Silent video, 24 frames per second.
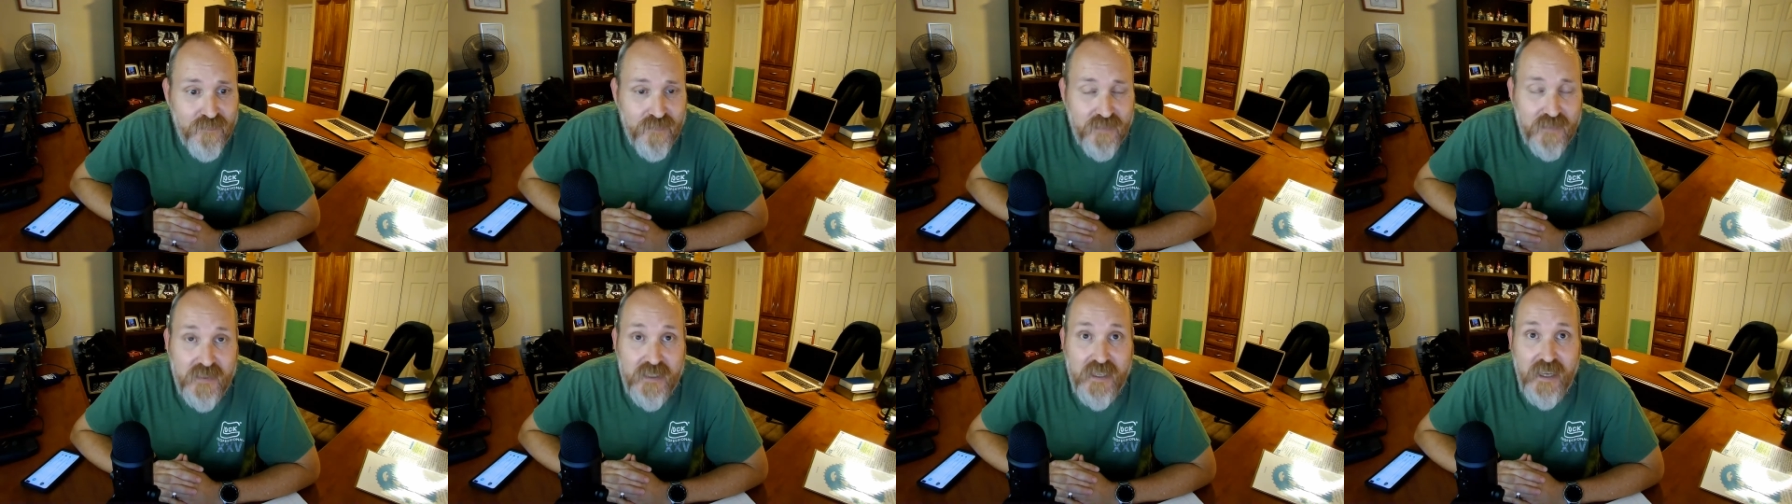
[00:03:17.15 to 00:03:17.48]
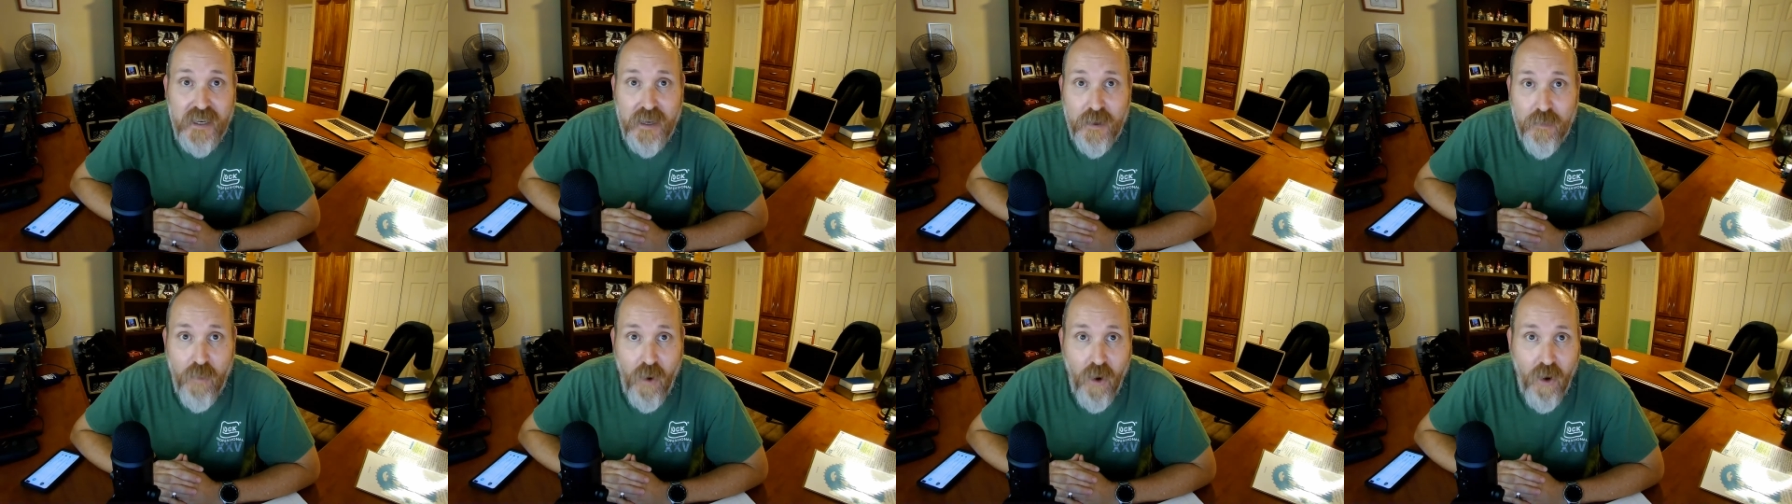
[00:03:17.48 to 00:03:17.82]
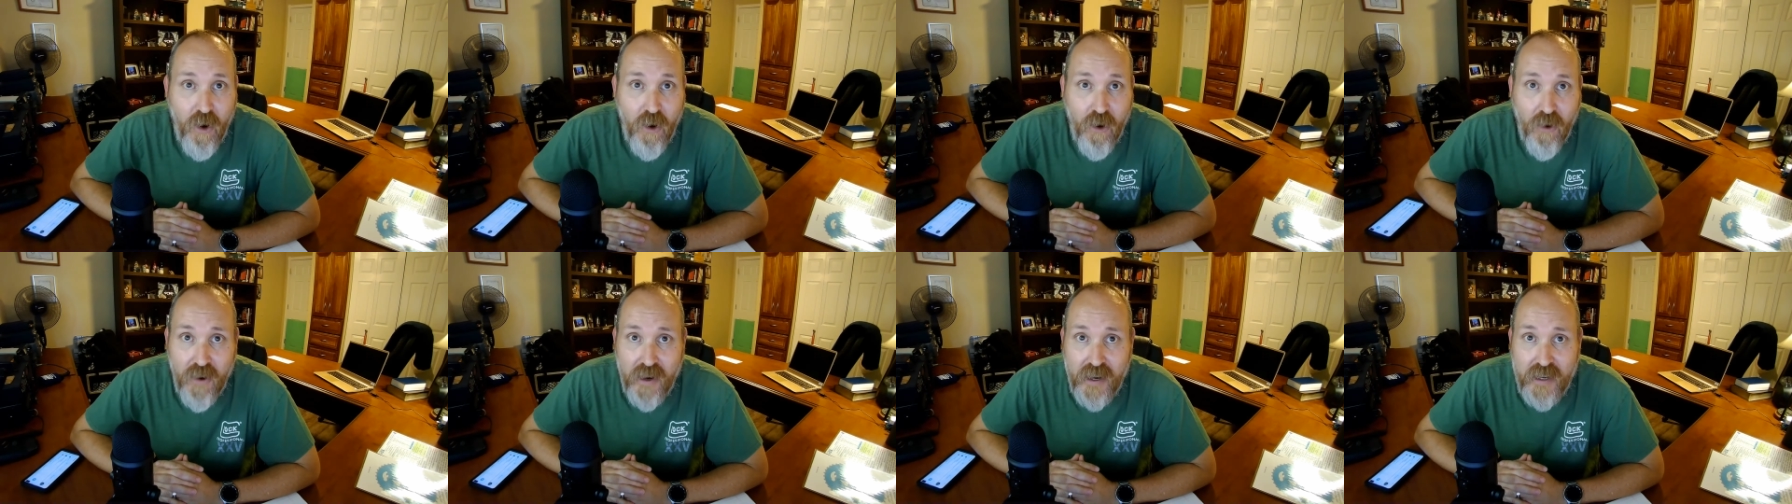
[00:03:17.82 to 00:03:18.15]

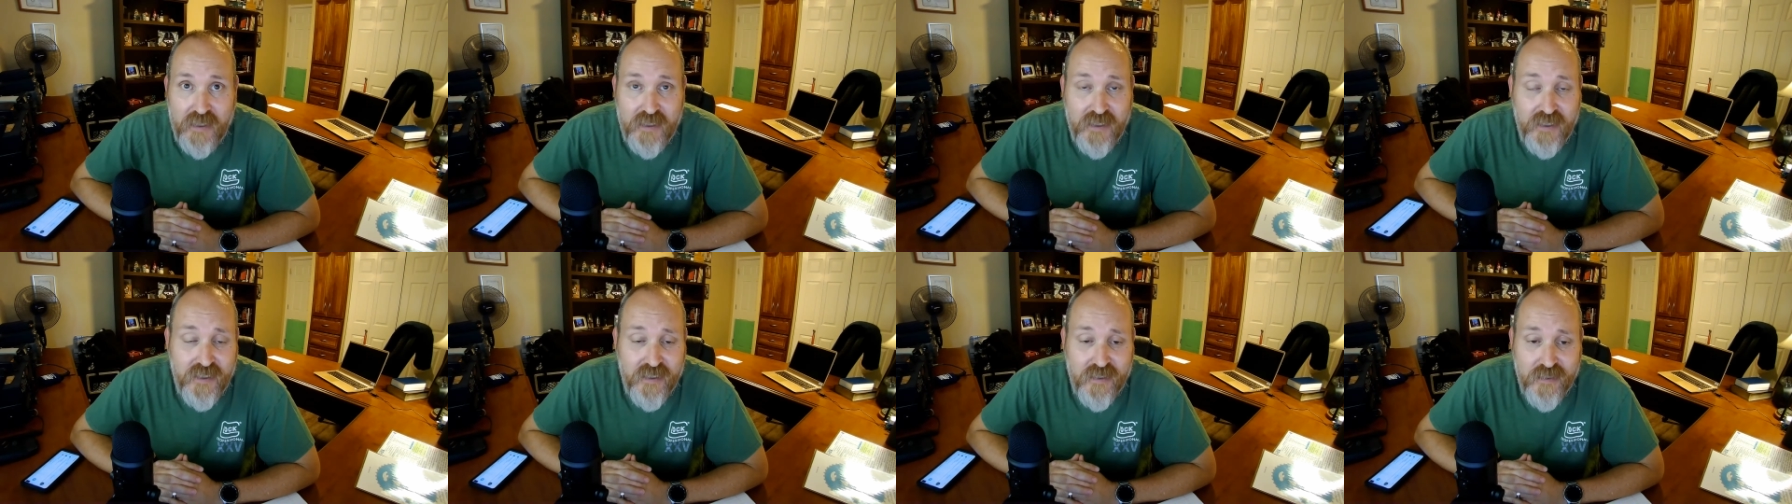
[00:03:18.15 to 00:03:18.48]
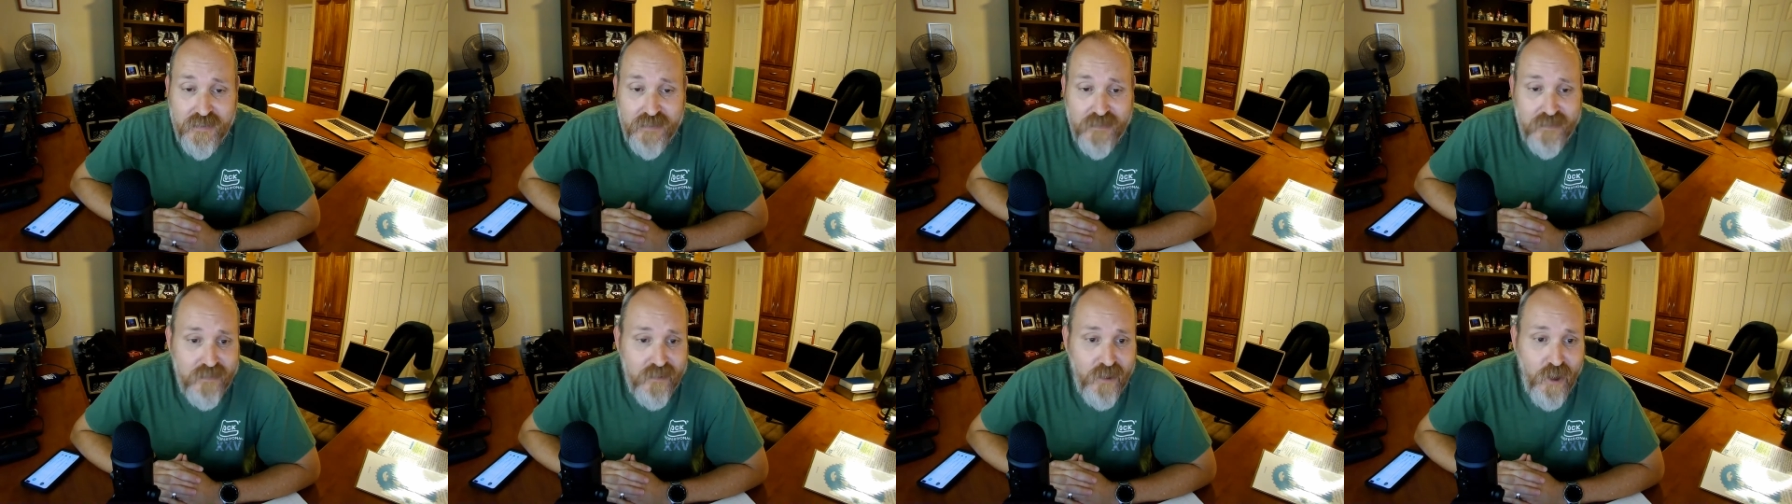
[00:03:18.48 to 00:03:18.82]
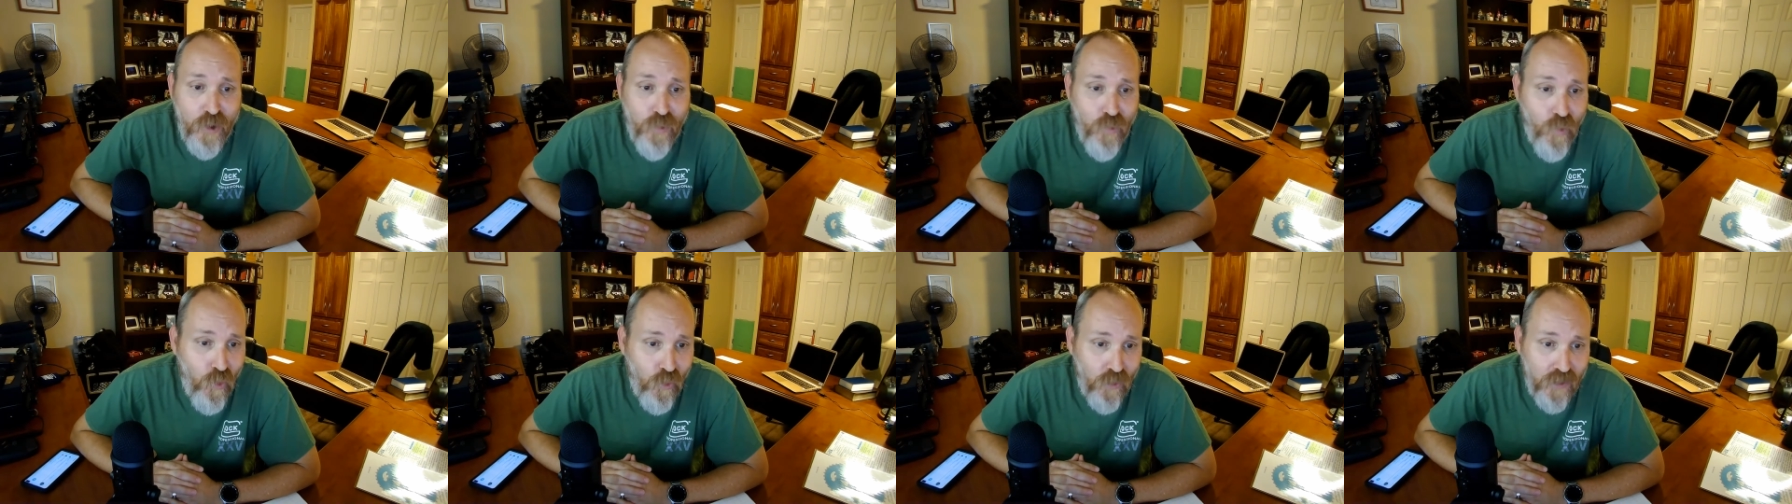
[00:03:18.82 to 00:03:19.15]
DMR and it's
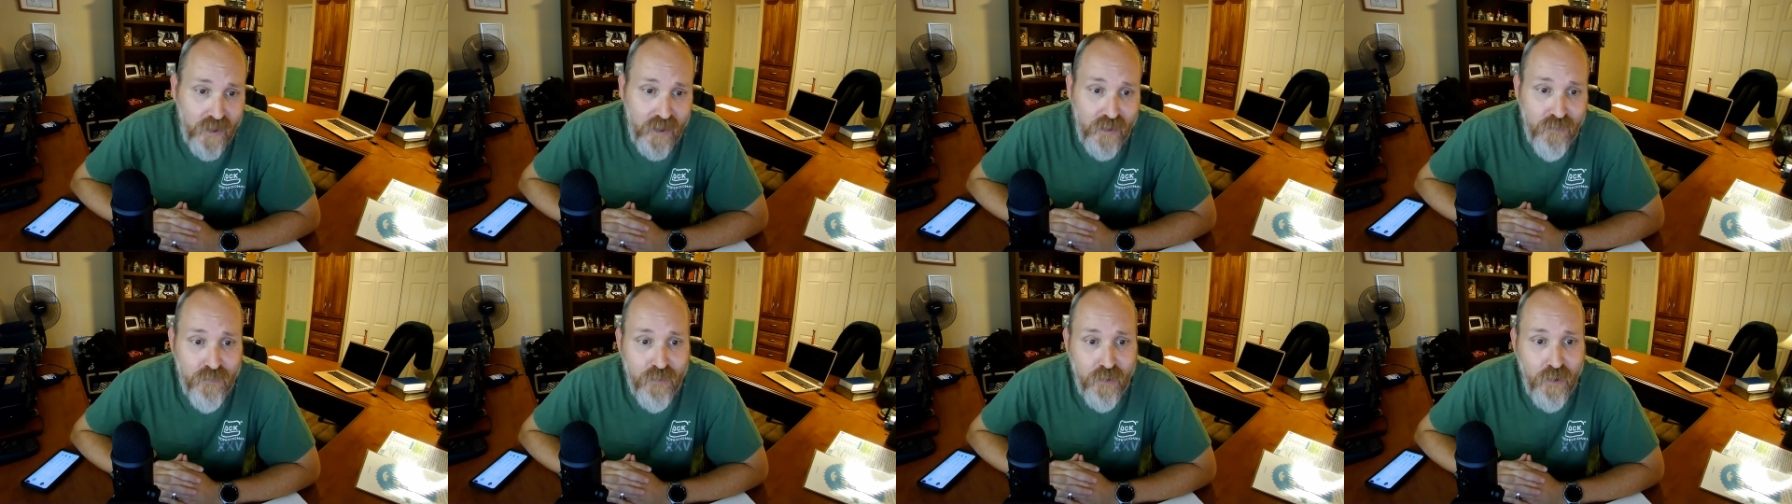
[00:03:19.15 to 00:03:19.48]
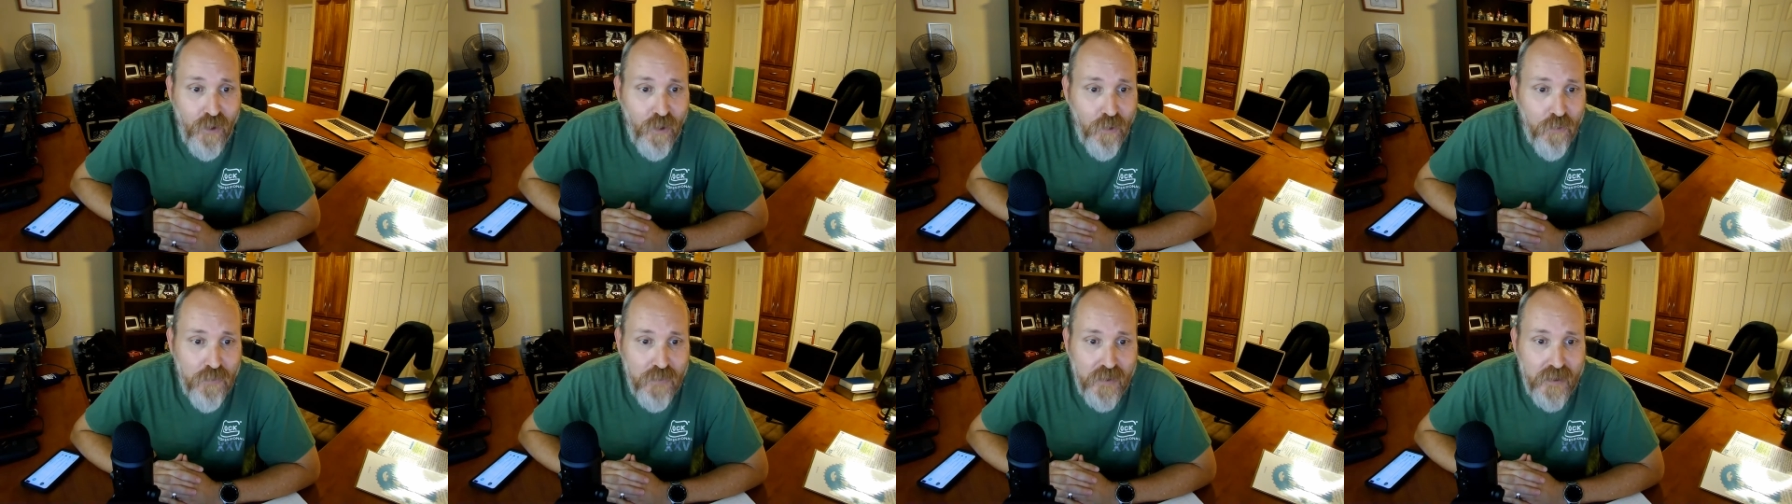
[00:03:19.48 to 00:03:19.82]
no more difficult